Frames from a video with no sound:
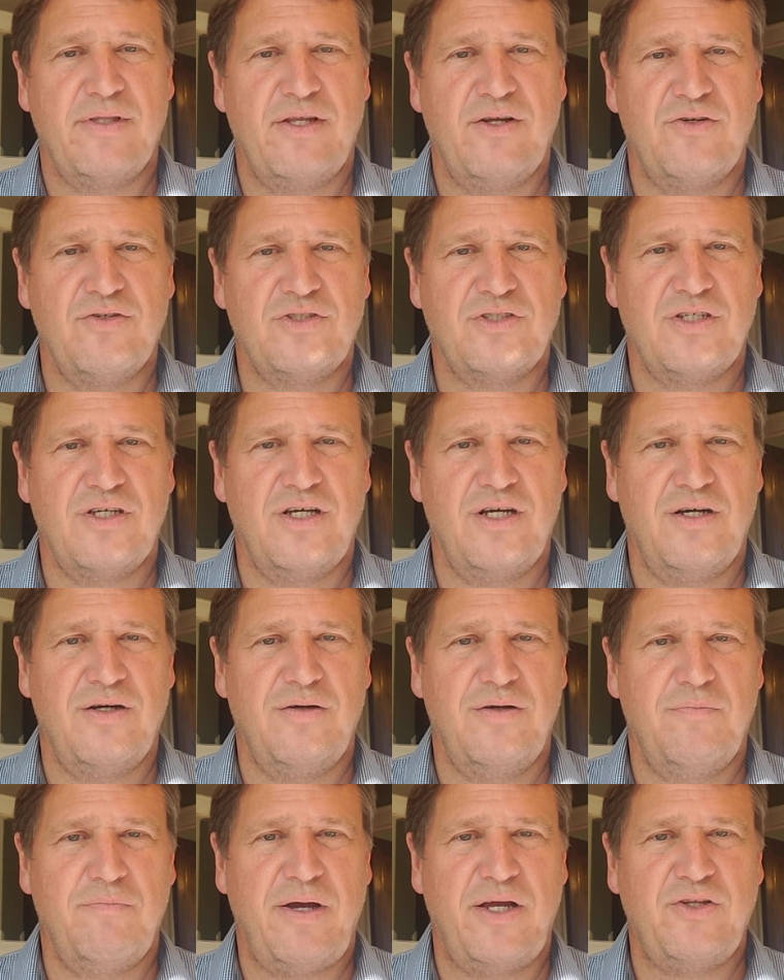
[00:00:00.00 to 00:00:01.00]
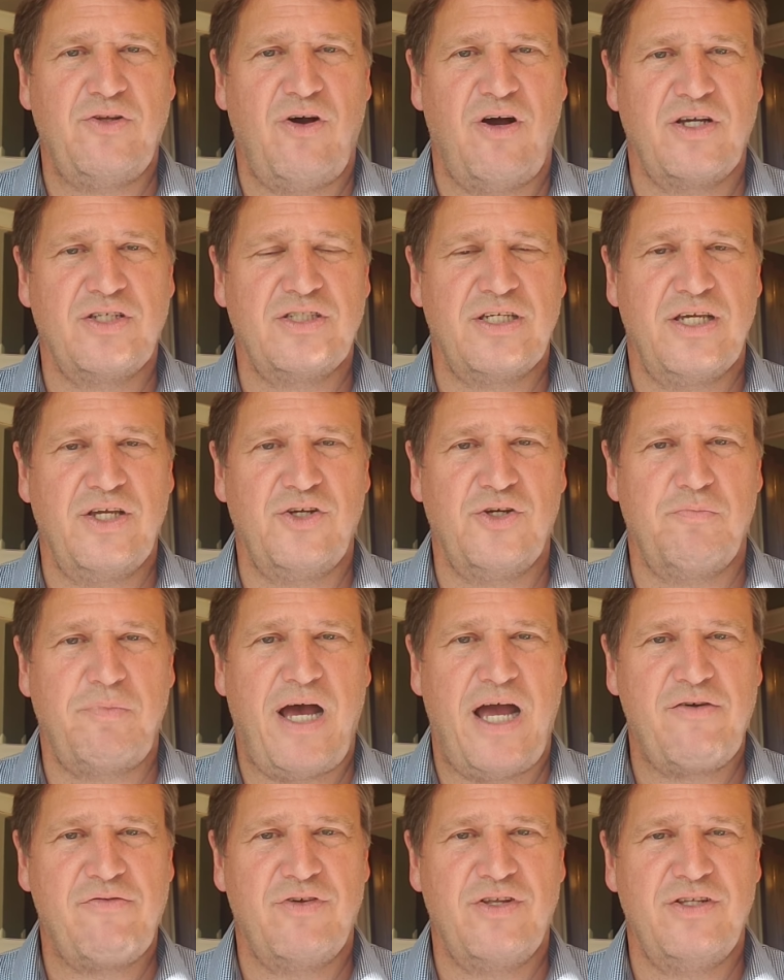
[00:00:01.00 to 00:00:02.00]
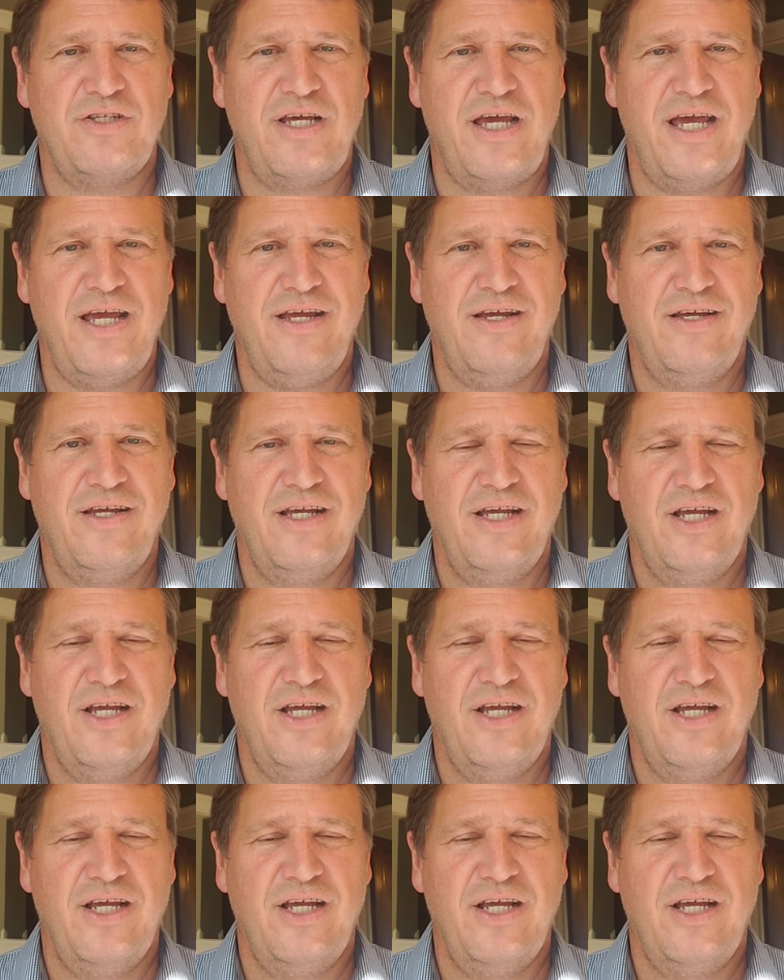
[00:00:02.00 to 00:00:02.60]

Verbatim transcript: There's uh, my dog saying goodbye for the day.